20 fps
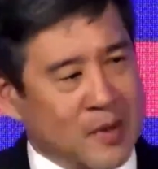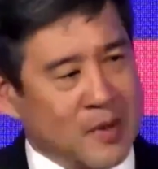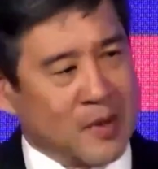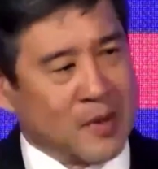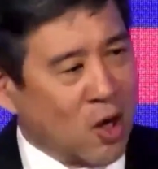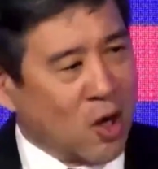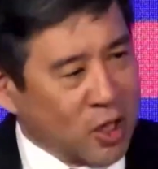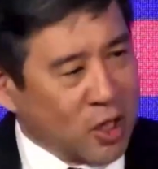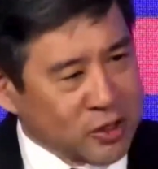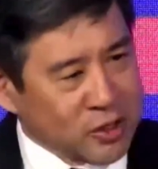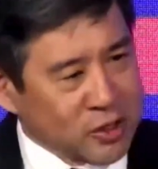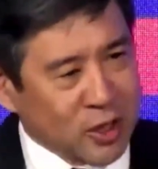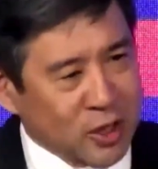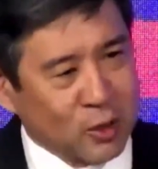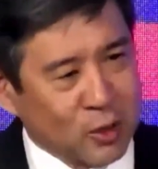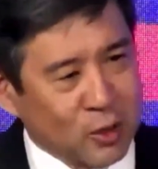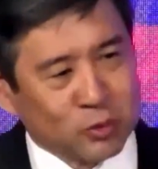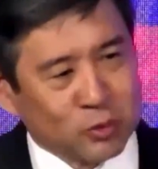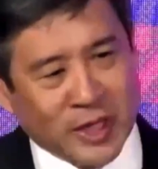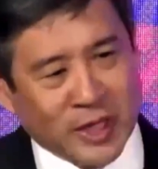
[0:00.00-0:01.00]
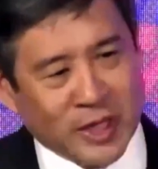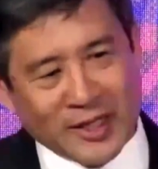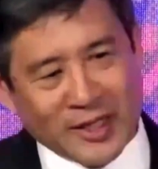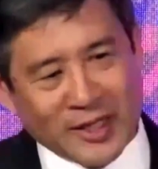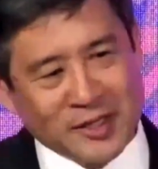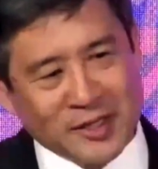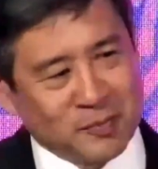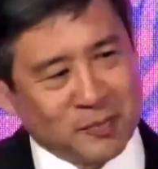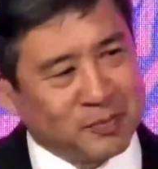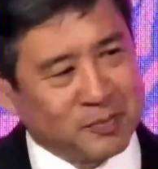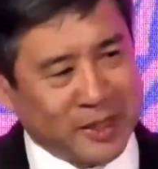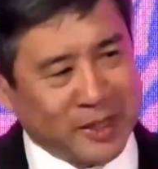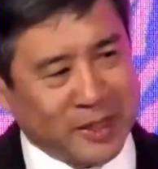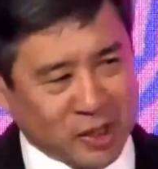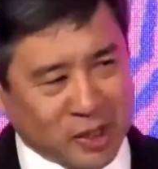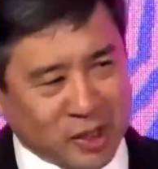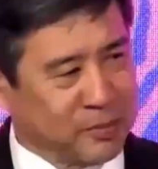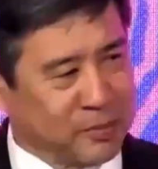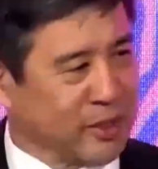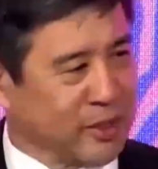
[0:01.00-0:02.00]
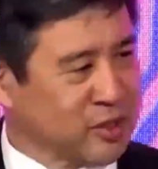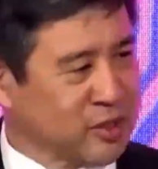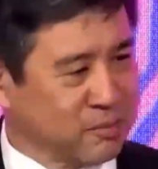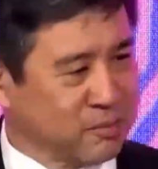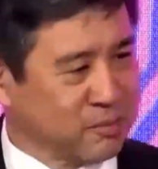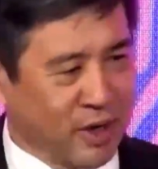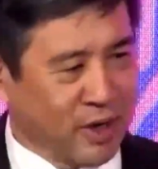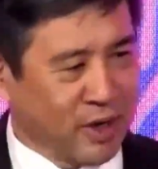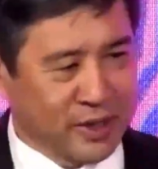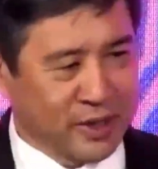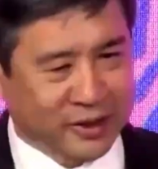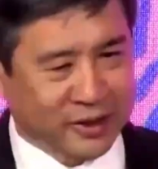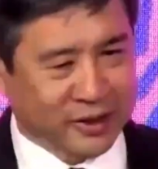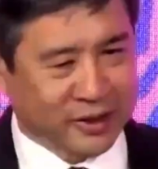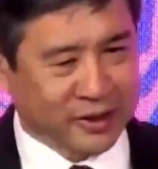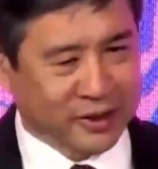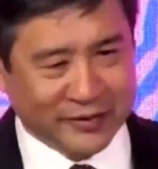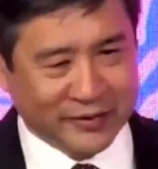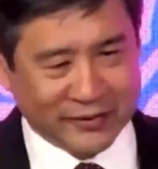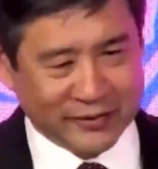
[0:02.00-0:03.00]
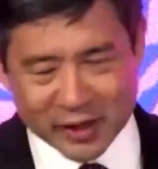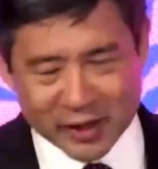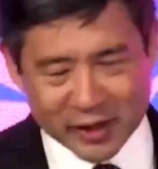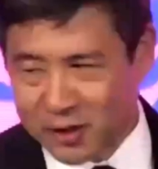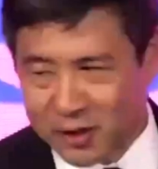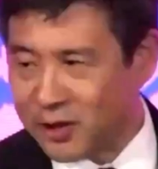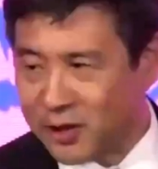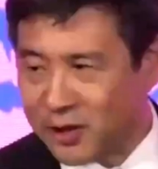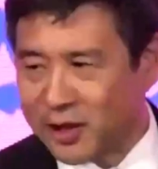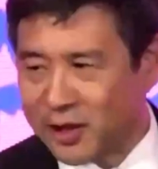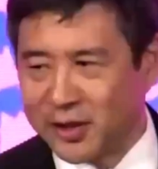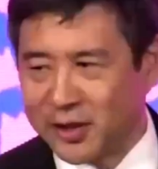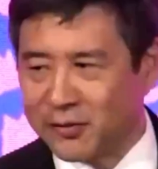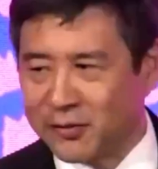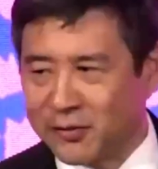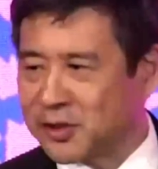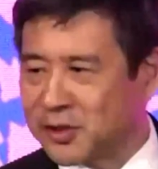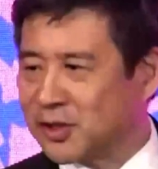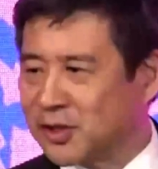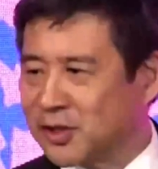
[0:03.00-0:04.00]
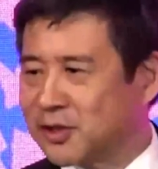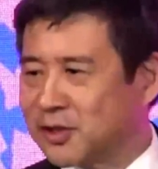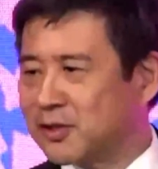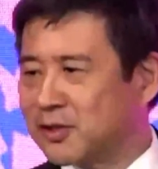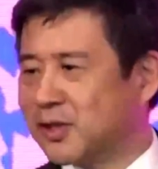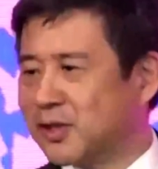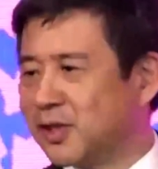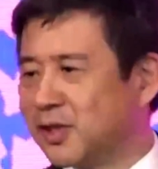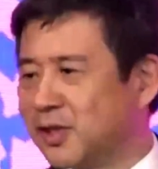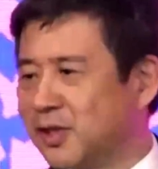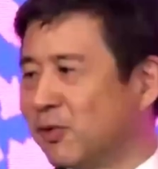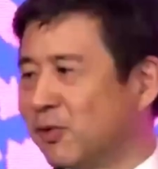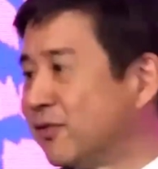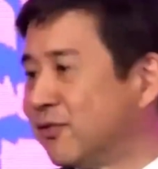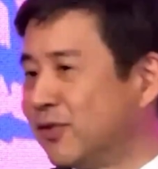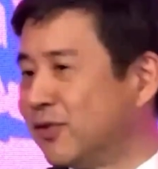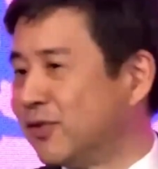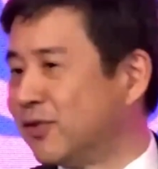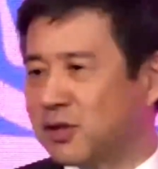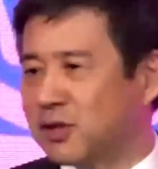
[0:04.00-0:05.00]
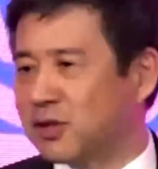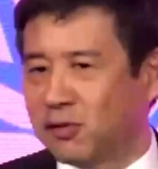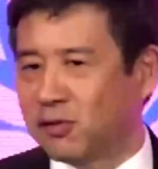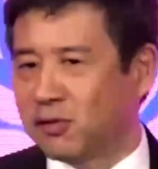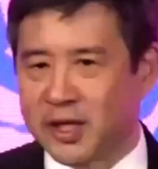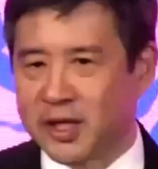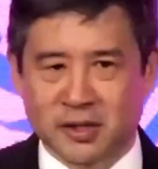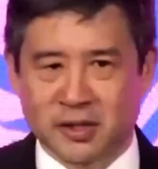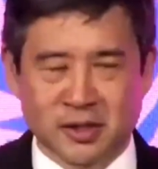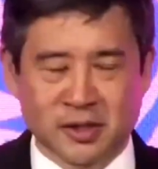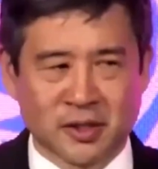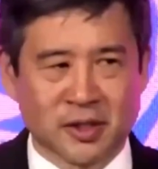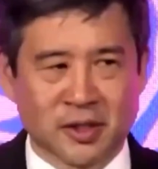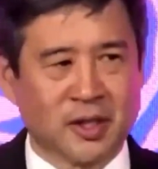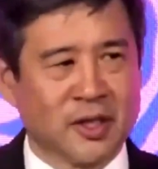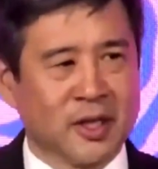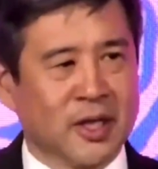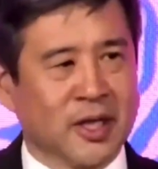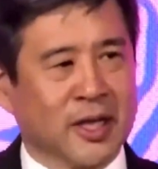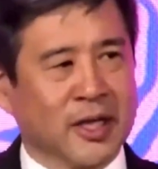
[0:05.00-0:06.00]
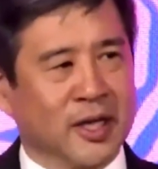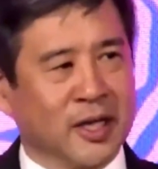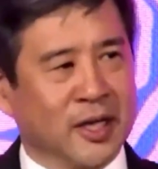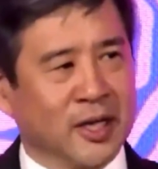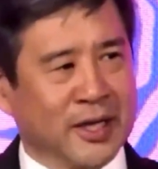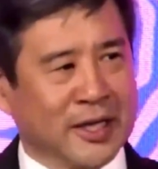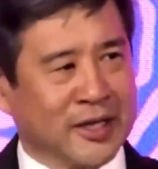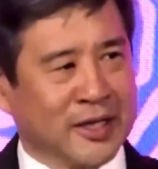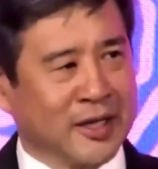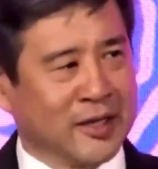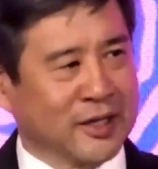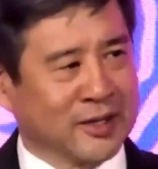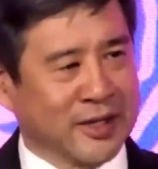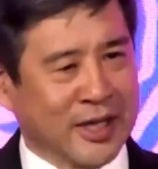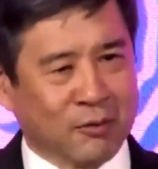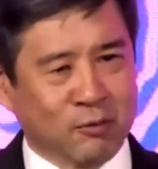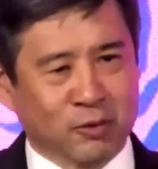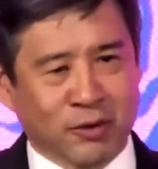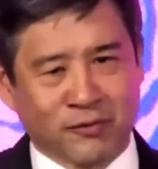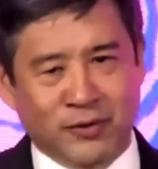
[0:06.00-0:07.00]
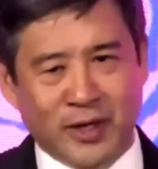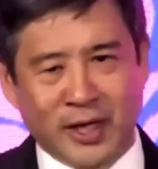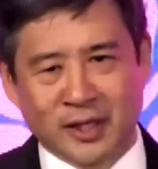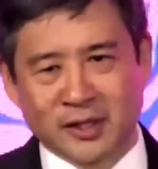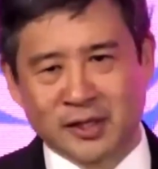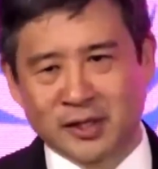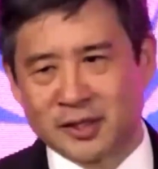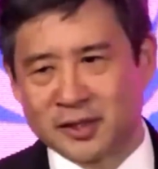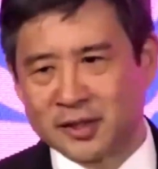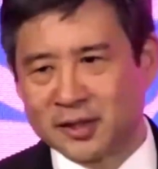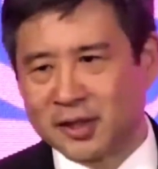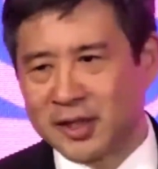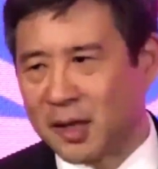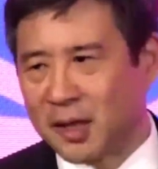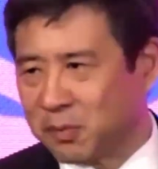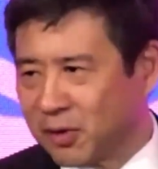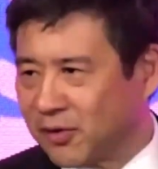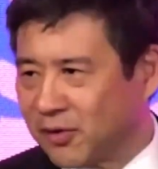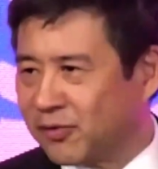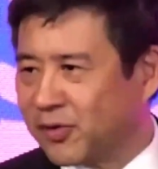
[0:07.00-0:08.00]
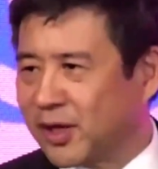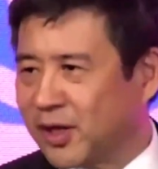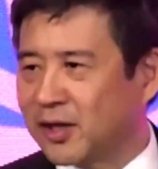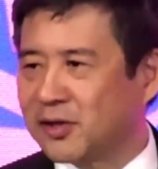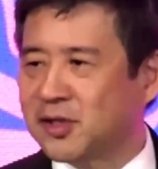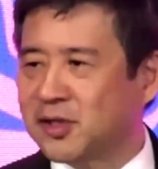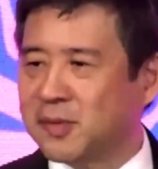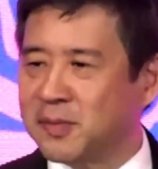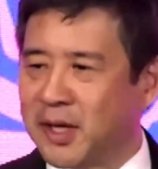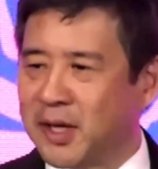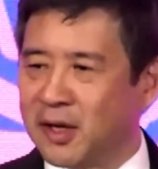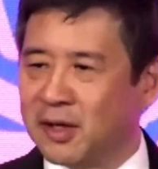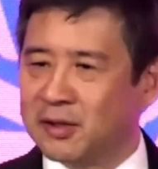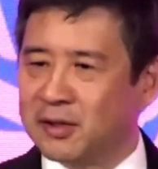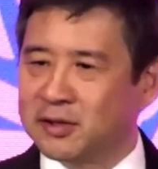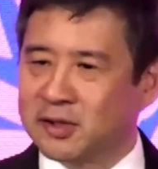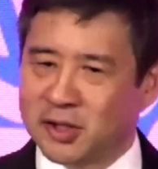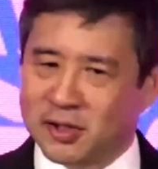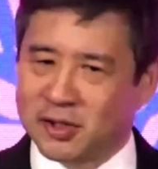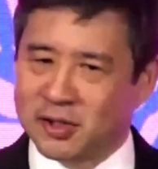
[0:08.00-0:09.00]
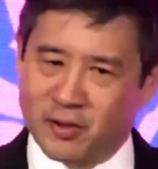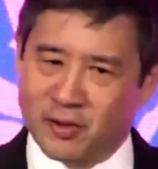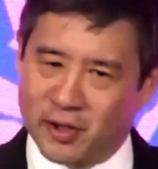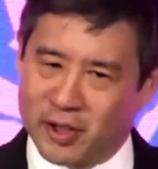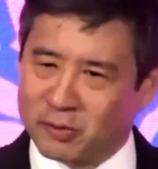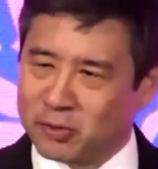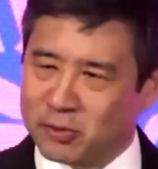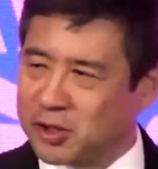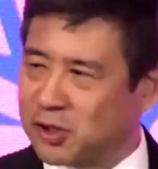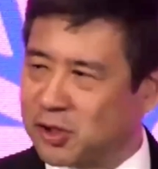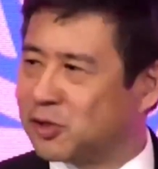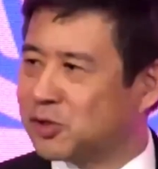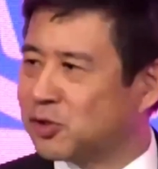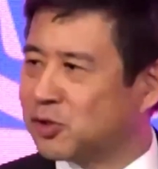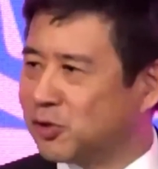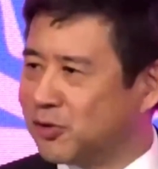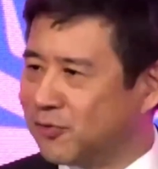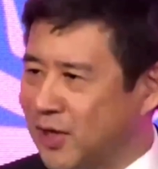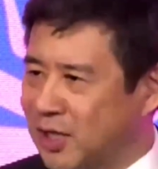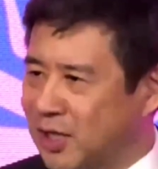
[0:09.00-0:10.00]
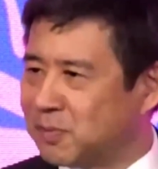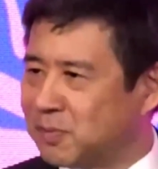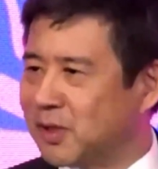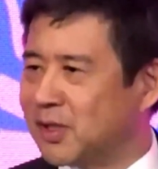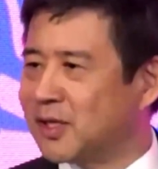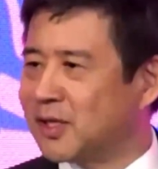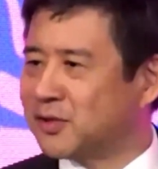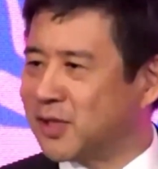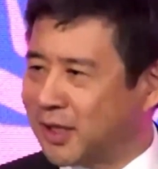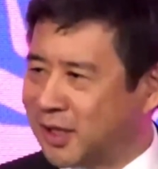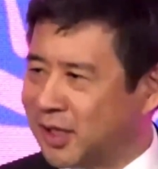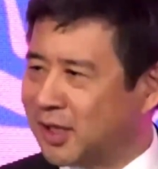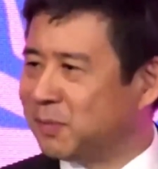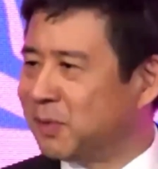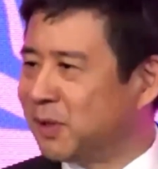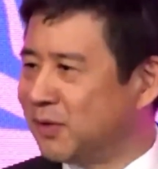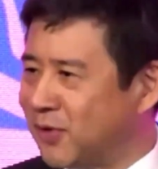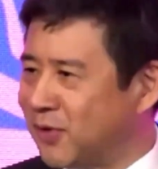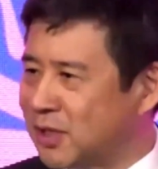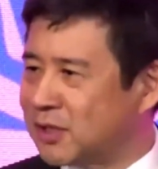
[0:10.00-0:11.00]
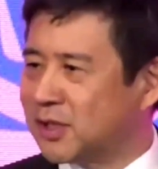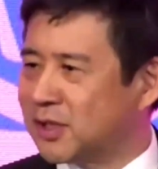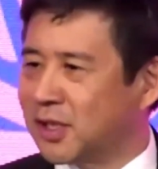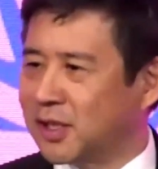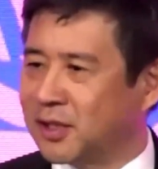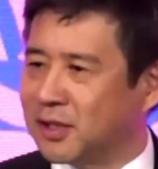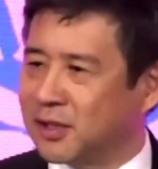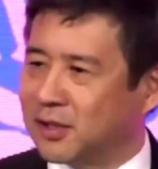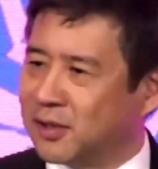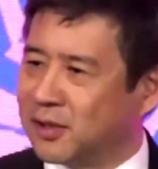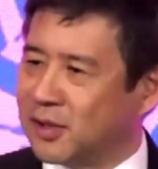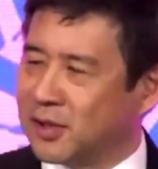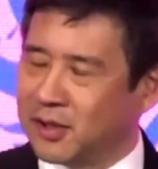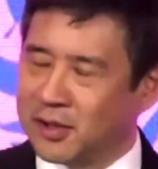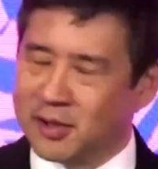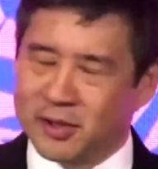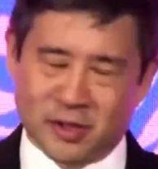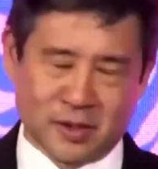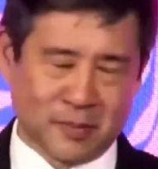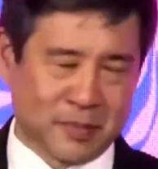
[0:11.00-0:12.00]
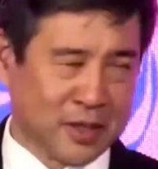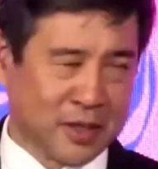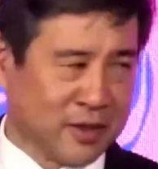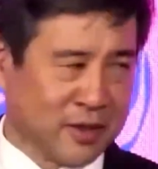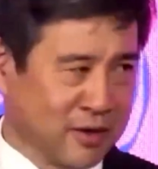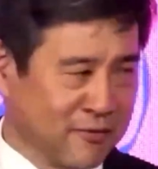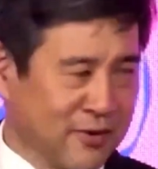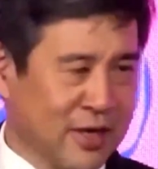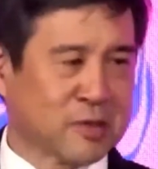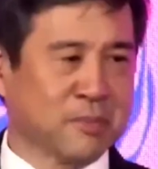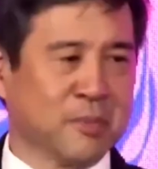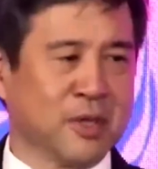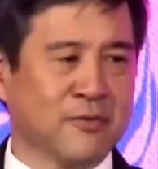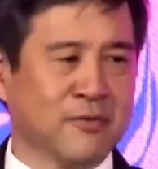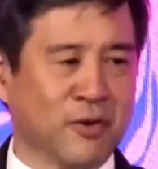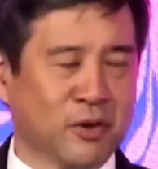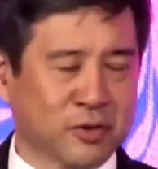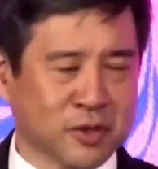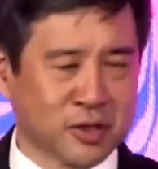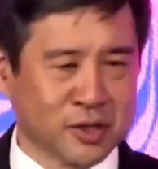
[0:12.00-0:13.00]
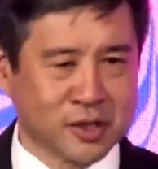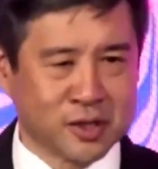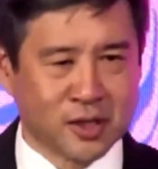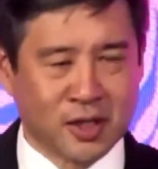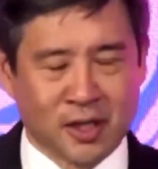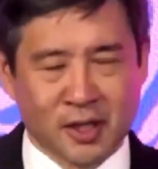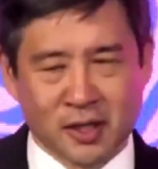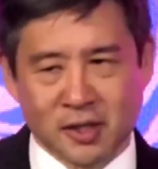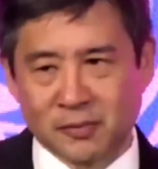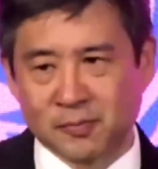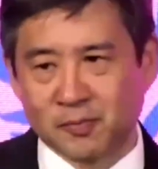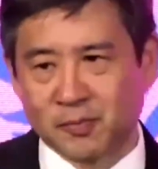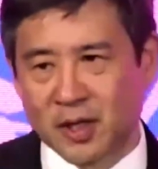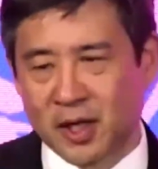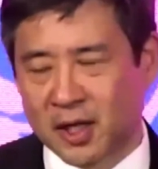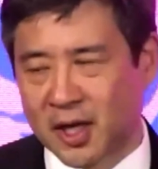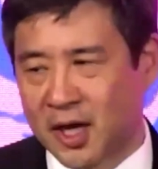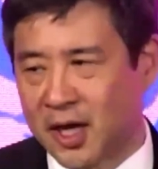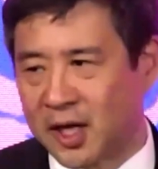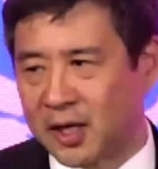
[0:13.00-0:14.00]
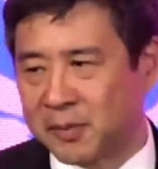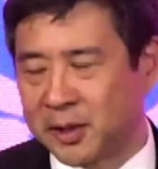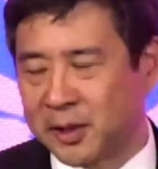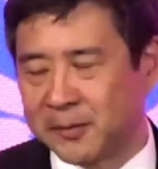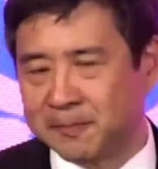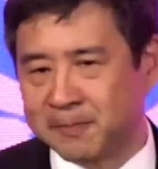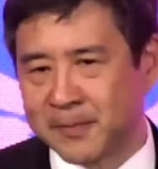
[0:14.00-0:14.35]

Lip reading: Also, China has been experiencing a productivity slowdown ever since the great financial crisis. And I think that reflects a number of things about just falling returns to investment as they keep investing. It's been an investment-focused economy.